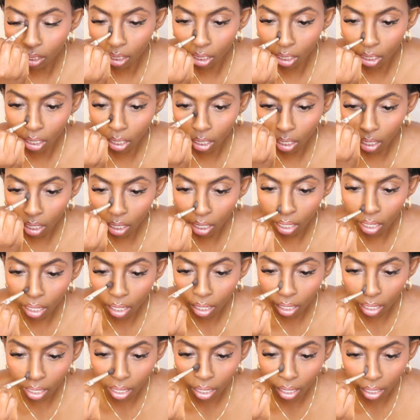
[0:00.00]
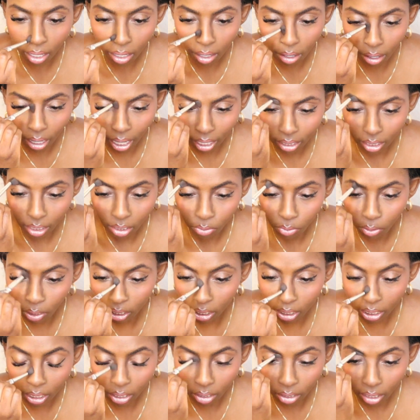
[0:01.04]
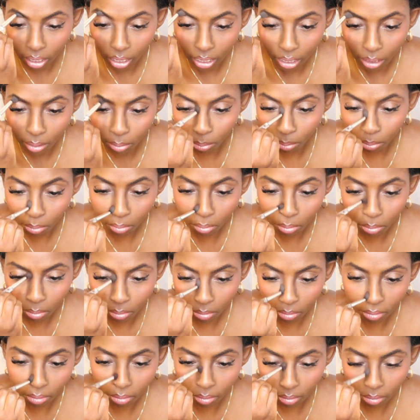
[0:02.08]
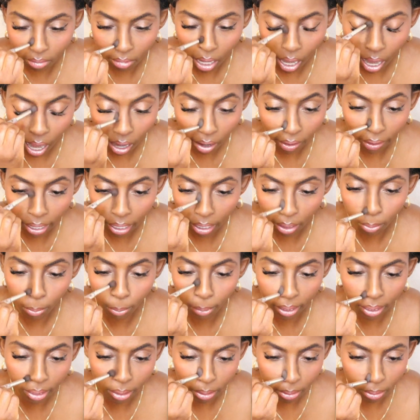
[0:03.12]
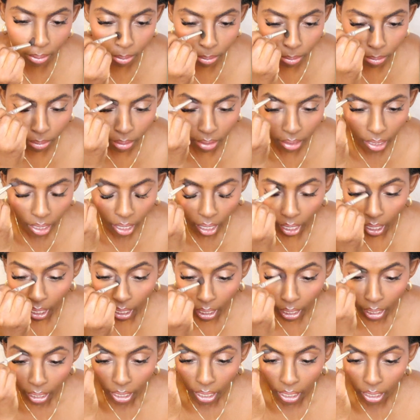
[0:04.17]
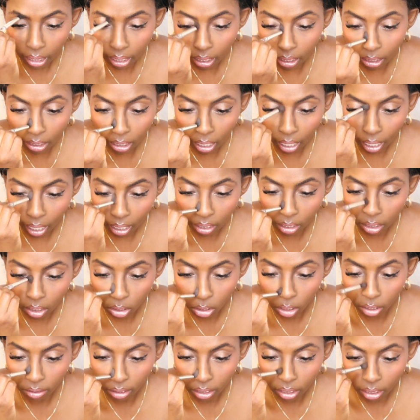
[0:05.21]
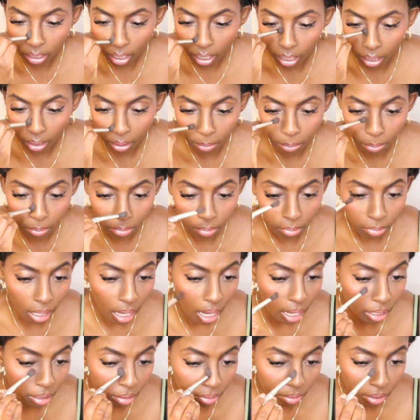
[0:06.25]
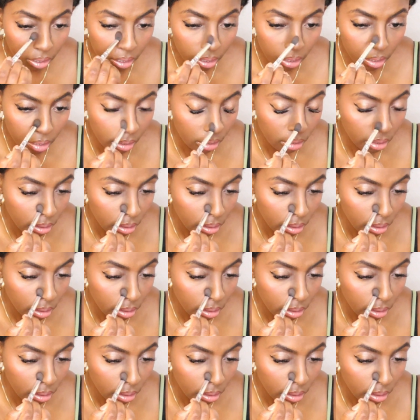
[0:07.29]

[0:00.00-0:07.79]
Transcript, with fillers: Girl, I just fucked it all up. Alright, well, at least I got a story time out of it.